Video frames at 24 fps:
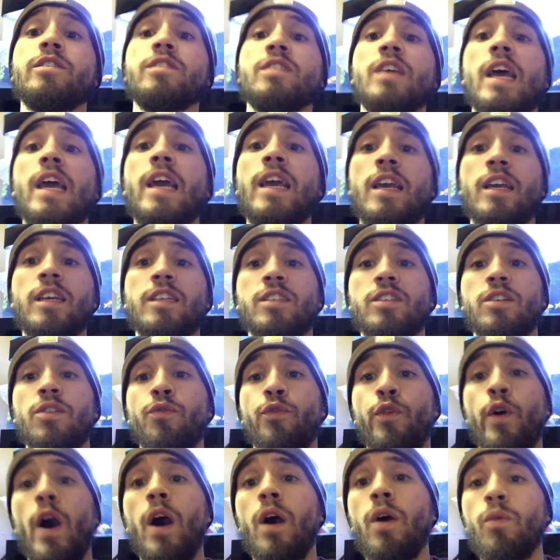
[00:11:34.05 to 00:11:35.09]
tanks
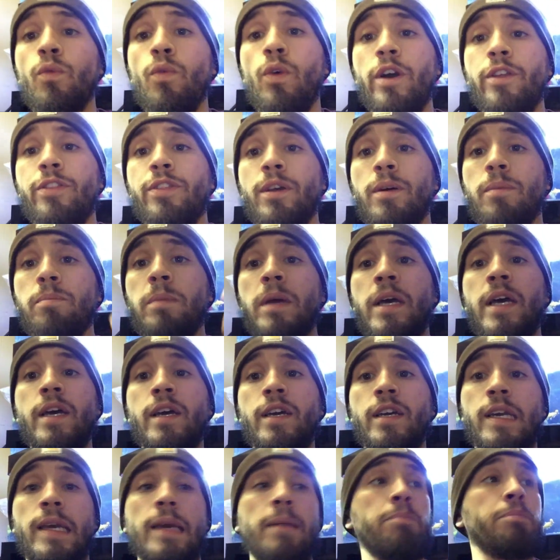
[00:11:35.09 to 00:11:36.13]
evolve with them,
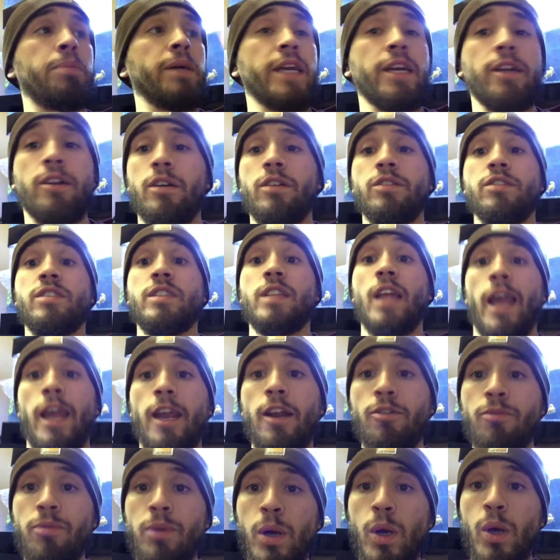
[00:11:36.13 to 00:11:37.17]
get bigger as they
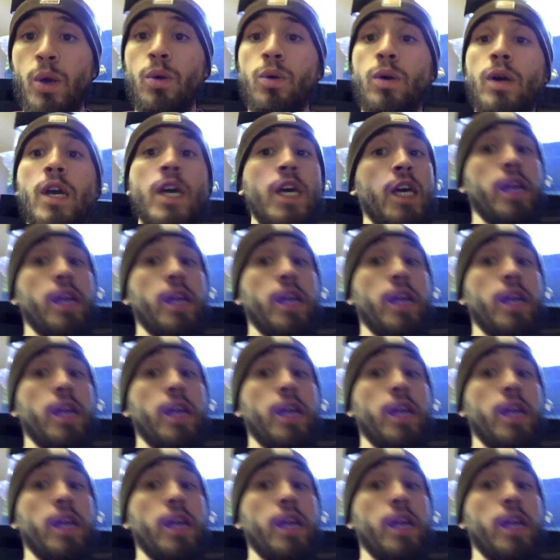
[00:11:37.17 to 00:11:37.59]
grow.